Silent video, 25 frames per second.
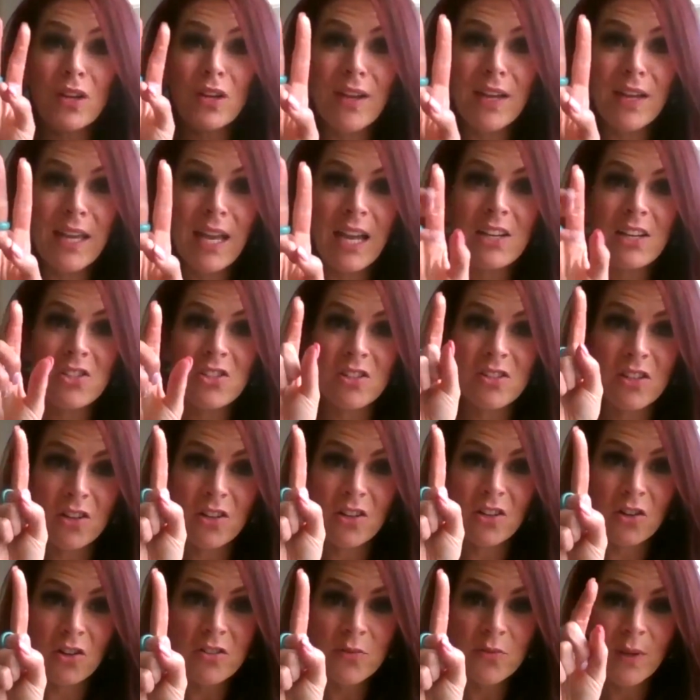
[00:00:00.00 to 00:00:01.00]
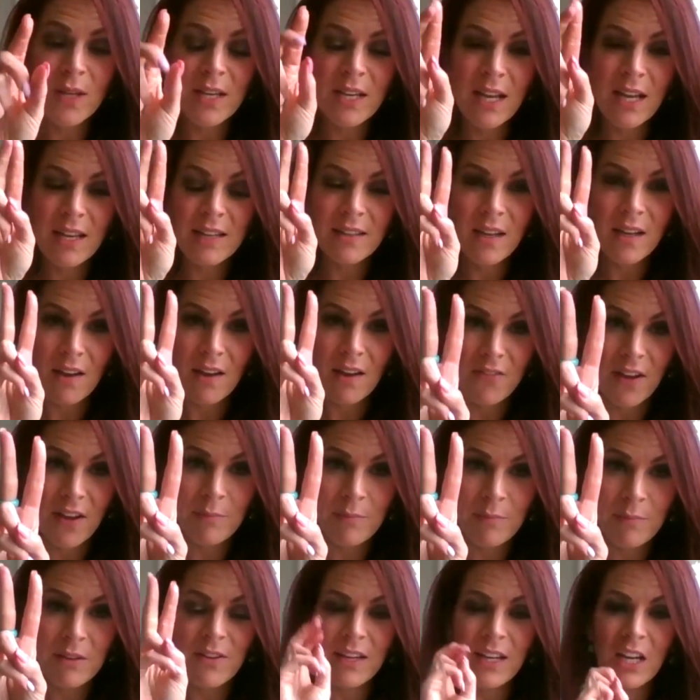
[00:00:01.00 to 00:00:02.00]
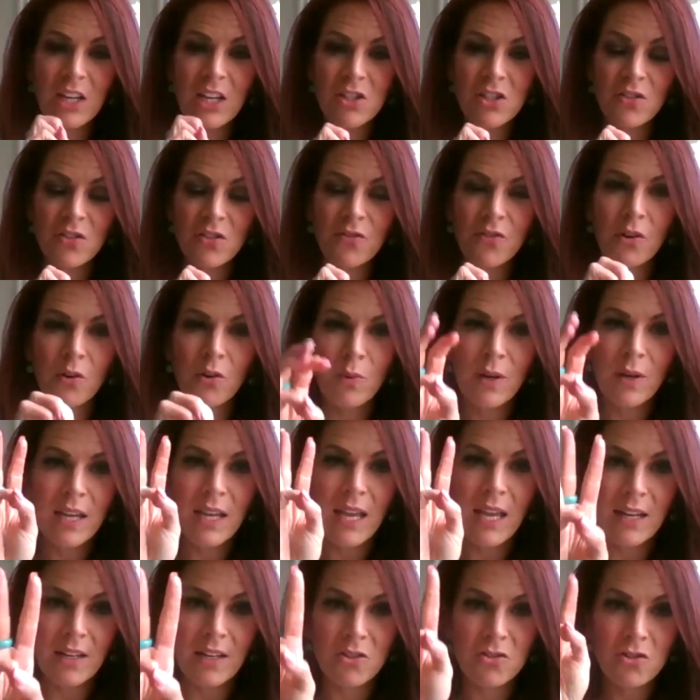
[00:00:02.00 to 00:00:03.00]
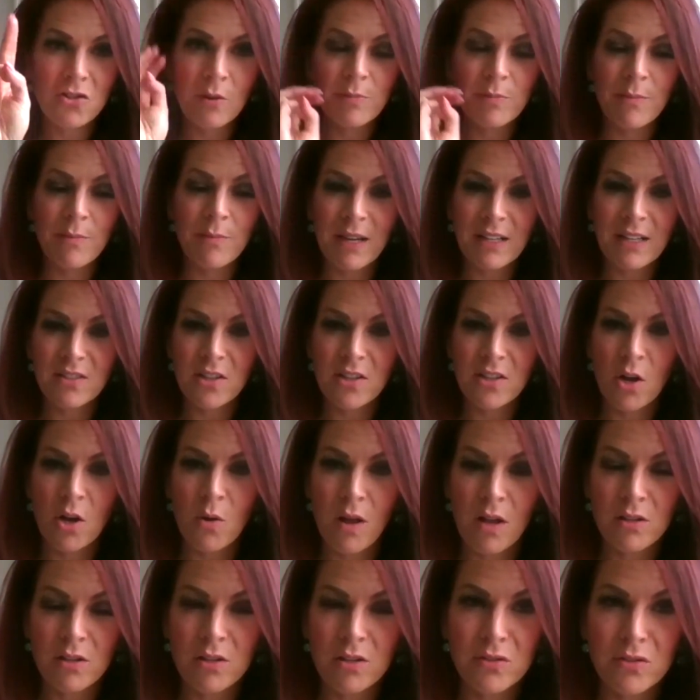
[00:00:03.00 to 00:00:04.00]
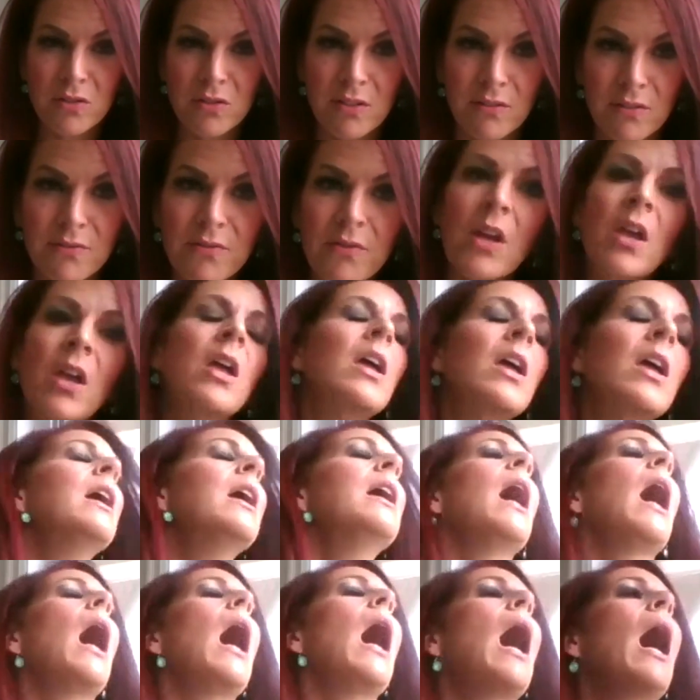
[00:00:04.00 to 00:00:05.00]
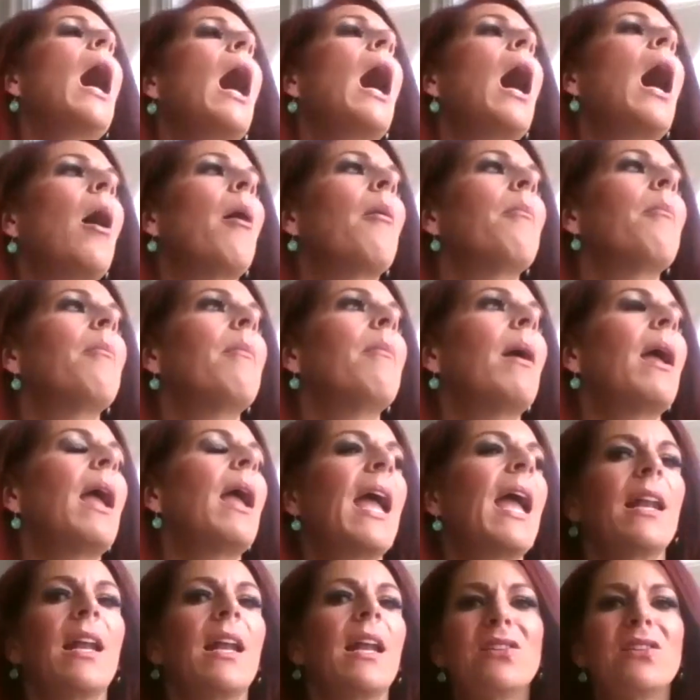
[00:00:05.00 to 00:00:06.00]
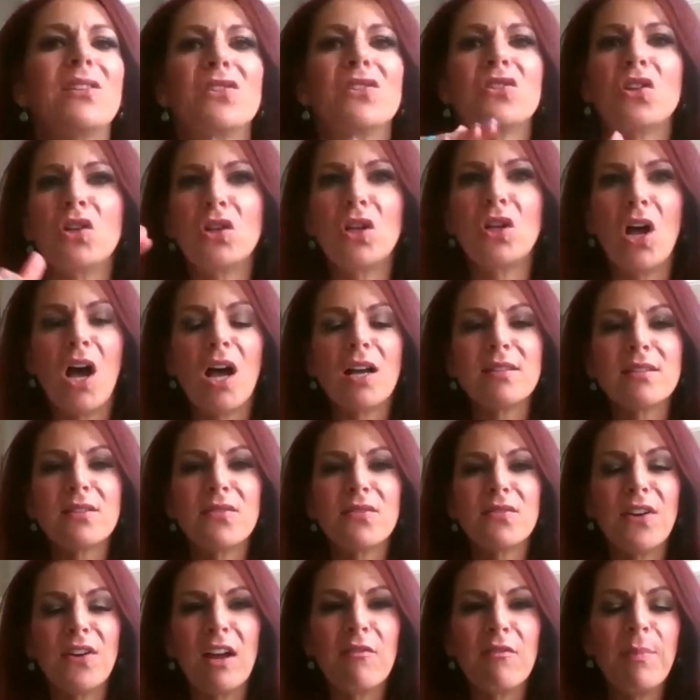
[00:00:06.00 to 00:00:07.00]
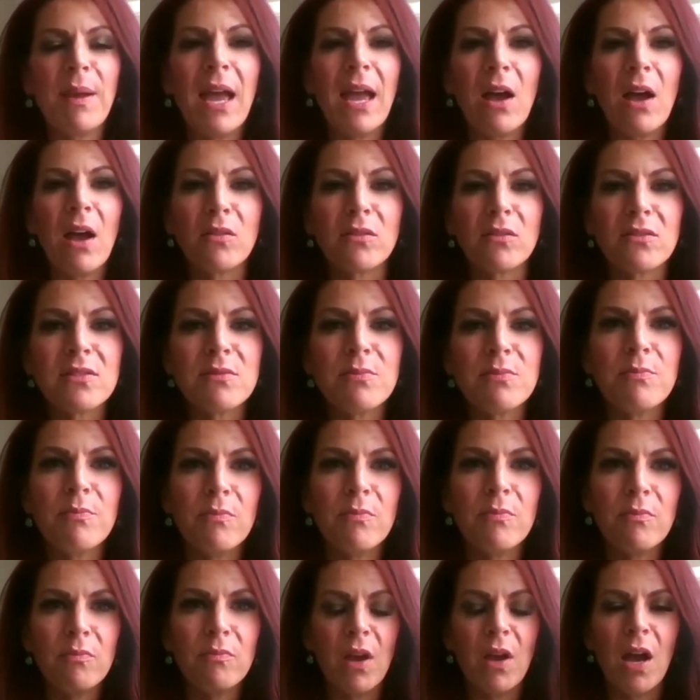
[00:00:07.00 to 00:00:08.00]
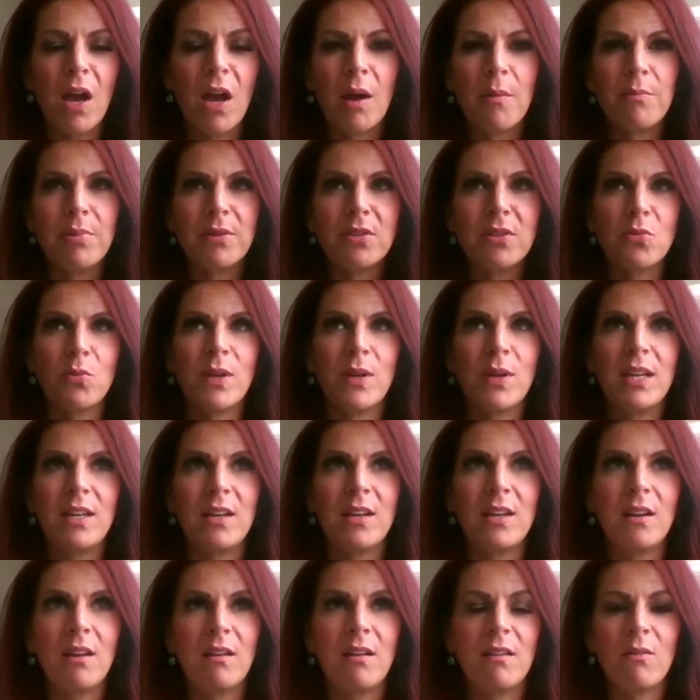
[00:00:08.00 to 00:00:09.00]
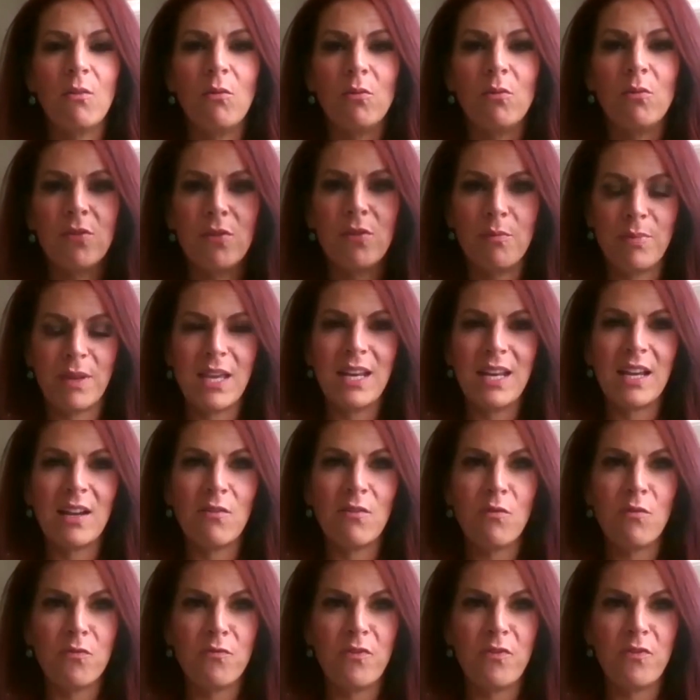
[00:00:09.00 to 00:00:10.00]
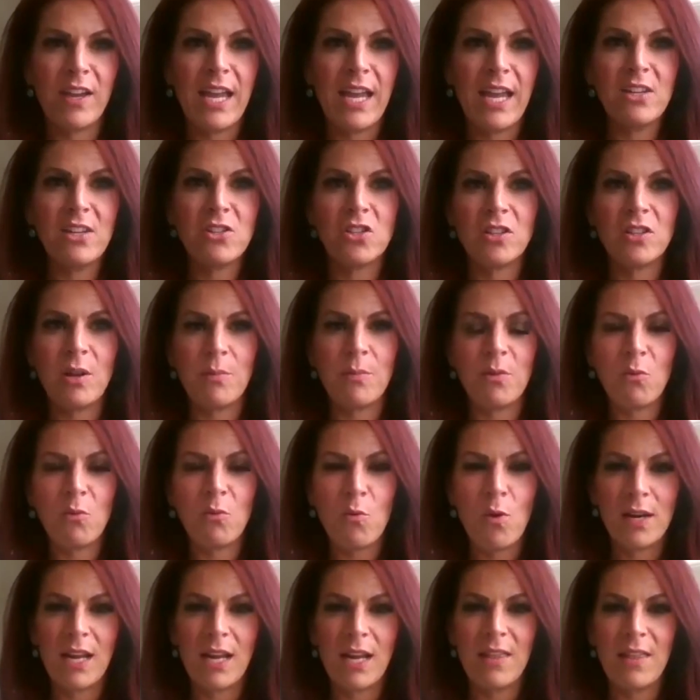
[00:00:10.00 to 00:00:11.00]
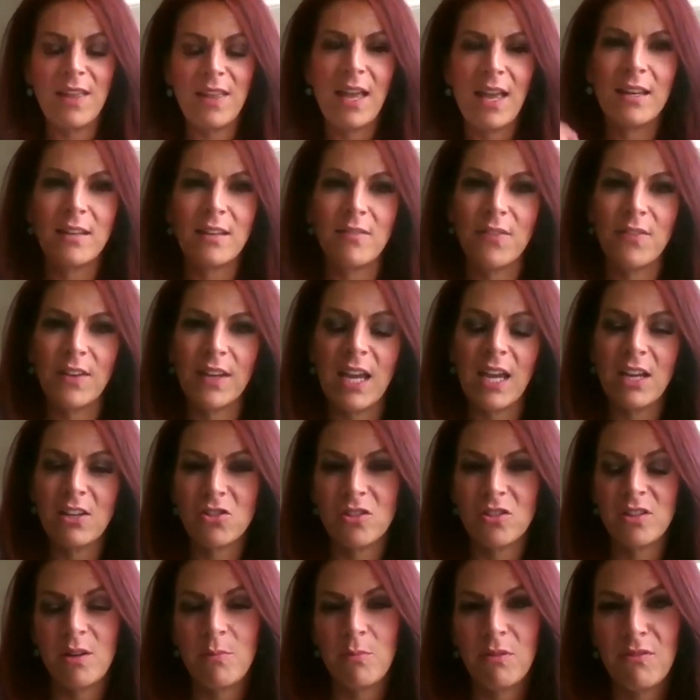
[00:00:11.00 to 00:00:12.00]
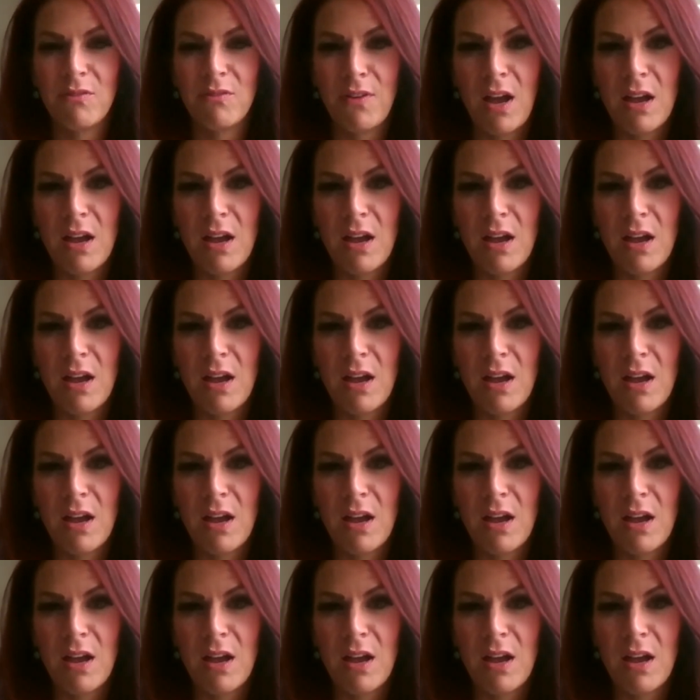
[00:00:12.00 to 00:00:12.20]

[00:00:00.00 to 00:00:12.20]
vacations: a girls' weekend, a family vacation for a week, and a trip to Mexico all inclusive. Yeah. And I still lost 5 pounds between the beginning of vacation number 1 and the end of vacation number